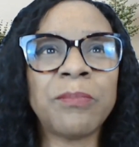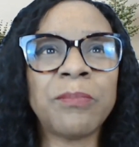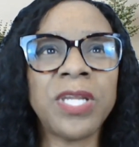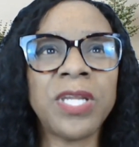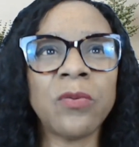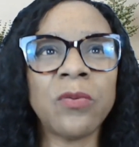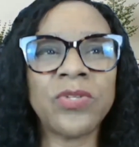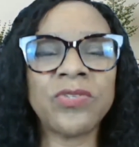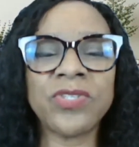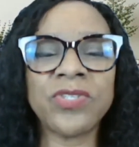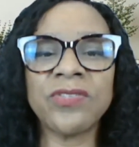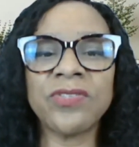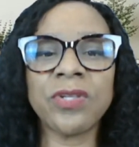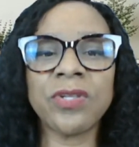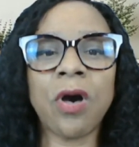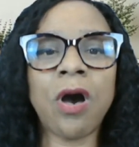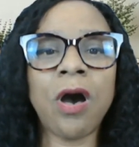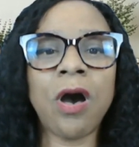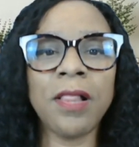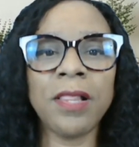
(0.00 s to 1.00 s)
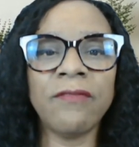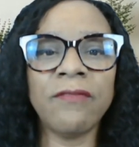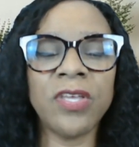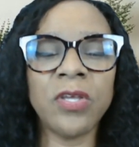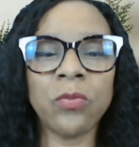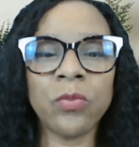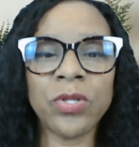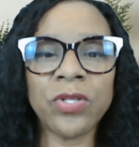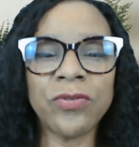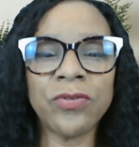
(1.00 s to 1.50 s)
but it was just all of
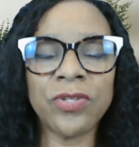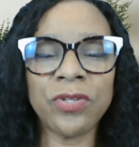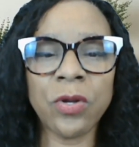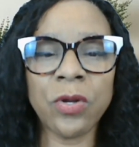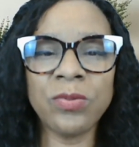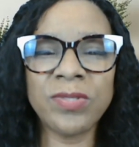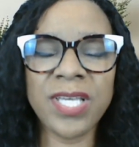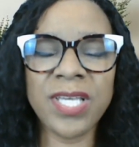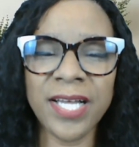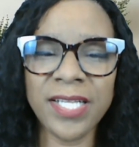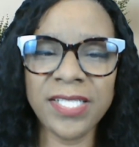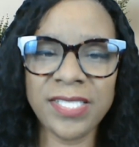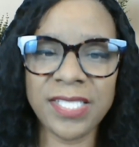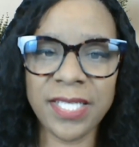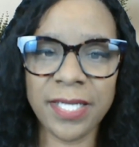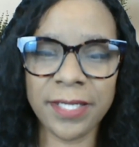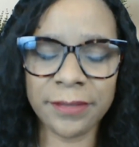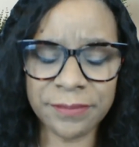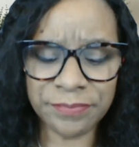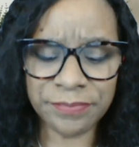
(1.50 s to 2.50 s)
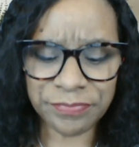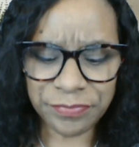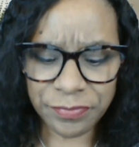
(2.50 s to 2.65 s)
it was so touching.